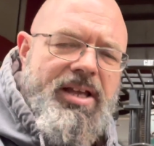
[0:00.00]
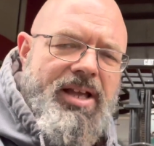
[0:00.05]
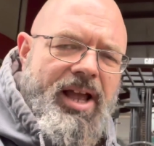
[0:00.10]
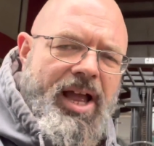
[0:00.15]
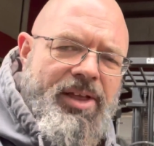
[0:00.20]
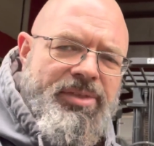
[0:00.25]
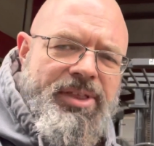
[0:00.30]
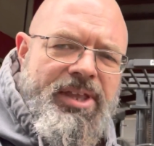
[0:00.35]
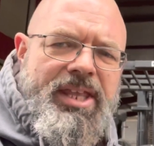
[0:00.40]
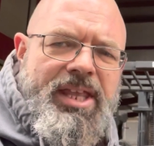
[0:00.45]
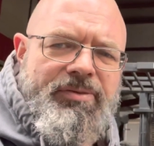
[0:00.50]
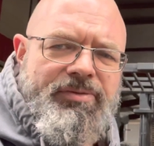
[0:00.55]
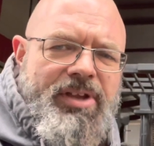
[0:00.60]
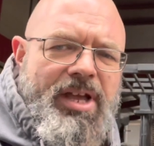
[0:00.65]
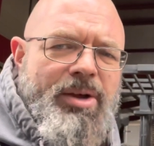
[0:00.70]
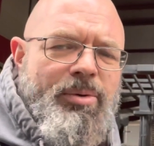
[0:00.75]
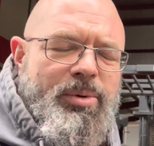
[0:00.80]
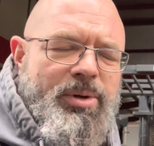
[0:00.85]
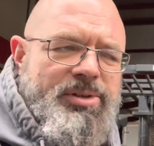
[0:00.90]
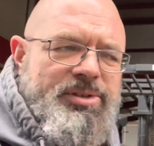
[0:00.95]
I think I've
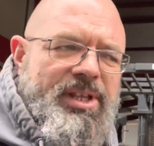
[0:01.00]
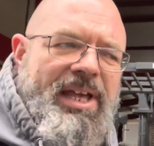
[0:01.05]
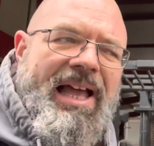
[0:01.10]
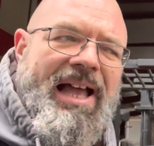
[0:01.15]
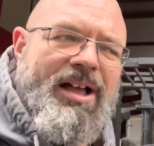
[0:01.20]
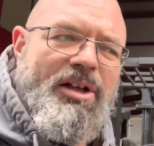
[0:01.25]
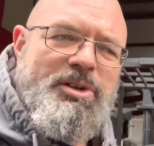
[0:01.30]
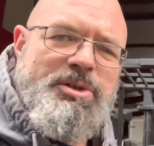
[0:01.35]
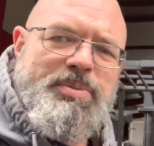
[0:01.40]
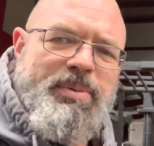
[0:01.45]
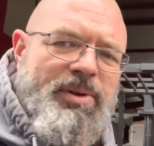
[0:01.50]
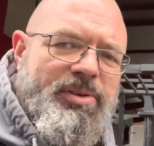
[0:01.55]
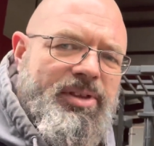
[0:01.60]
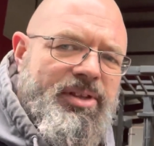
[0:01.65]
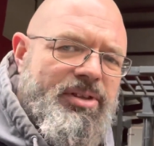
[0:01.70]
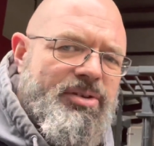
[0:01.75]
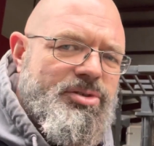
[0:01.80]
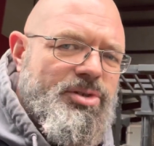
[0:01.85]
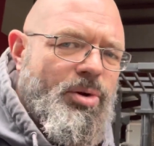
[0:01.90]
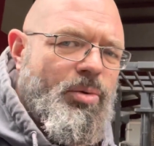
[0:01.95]
got one at the house, but I think
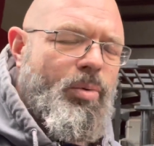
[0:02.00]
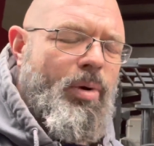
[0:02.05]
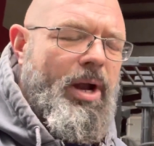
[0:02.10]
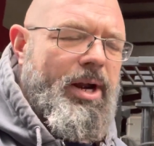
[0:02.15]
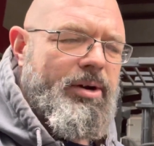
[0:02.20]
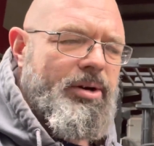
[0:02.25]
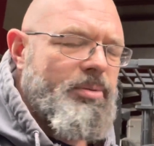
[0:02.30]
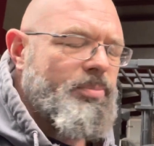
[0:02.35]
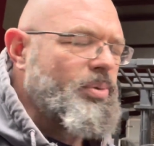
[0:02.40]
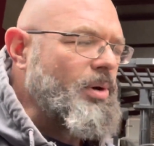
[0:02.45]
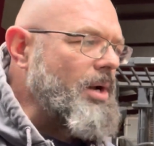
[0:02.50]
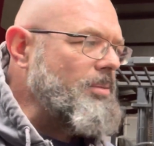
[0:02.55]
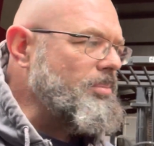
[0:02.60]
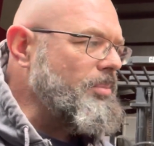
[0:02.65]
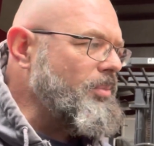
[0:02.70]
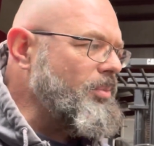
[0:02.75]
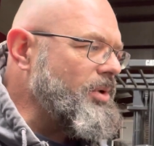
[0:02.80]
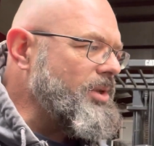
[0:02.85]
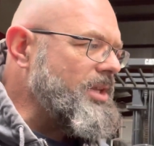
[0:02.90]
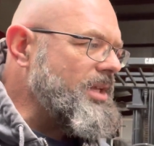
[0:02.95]
there's a wiring
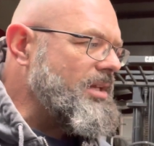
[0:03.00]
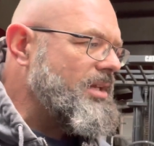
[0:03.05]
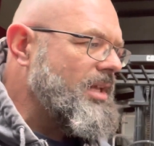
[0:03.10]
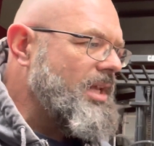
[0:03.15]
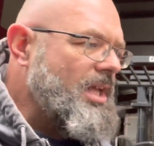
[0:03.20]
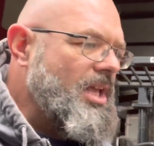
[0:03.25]
problem with it.